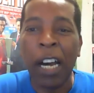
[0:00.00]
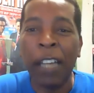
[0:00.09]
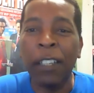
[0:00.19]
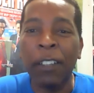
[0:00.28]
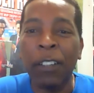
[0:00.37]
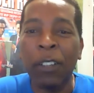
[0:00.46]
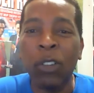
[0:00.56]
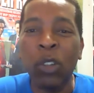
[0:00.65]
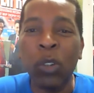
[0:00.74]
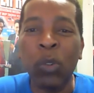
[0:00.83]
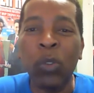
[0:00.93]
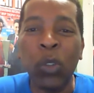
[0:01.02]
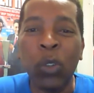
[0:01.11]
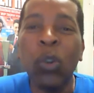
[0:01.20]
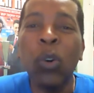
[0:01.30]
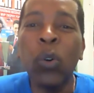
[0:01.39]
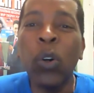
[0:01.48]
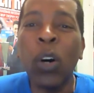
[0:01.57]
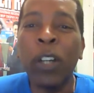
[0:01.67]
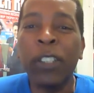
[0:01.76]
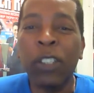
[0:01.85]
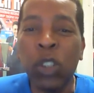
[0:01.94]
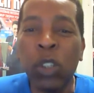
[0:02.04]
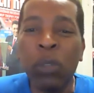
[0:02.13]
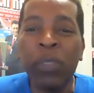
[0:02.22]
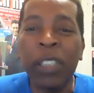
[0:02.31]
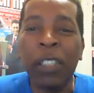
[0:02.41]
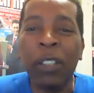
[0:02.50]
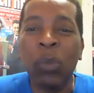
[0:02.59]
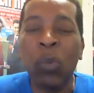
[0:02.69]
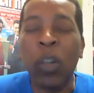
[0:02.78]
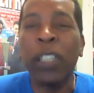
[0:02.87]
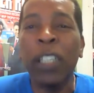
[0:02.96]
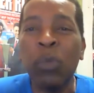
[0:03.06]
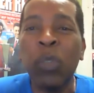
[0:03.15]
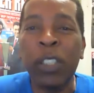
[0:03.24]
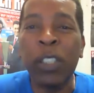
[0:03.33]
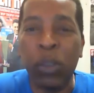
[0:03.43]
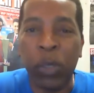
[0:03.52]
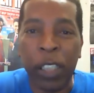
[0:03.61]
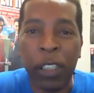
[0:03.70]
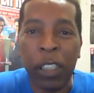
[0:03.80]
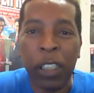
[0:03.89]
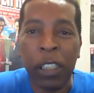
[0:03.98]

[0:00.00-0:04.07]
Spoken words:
and who assumed what he was doing?